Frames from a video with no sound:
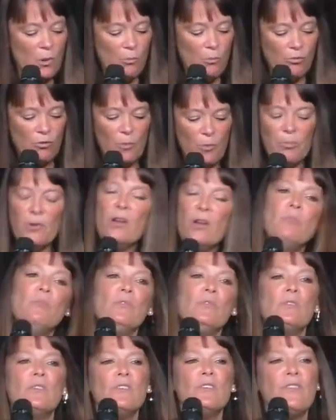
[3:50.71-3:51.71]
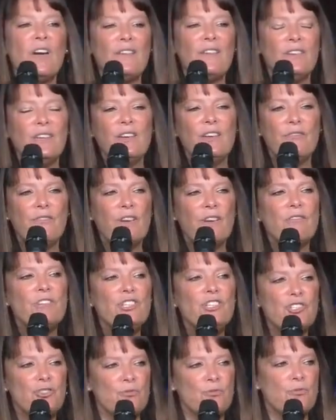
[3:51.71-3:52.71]
problem of having a very
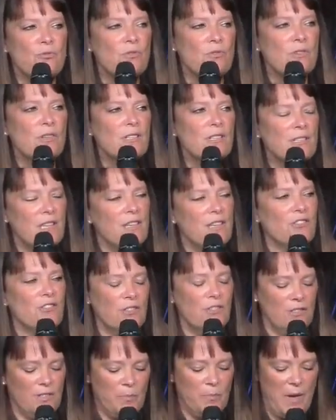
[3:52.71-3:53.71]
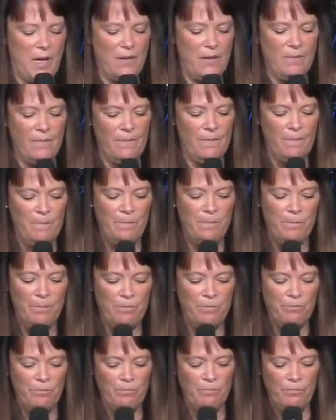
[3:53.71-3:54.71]
short attention span.
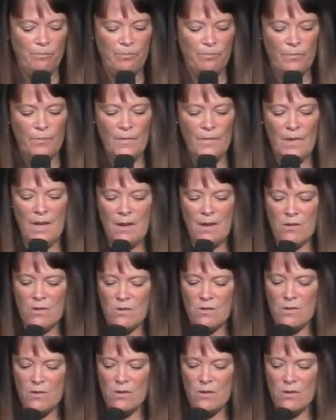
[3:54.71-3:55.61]
Now,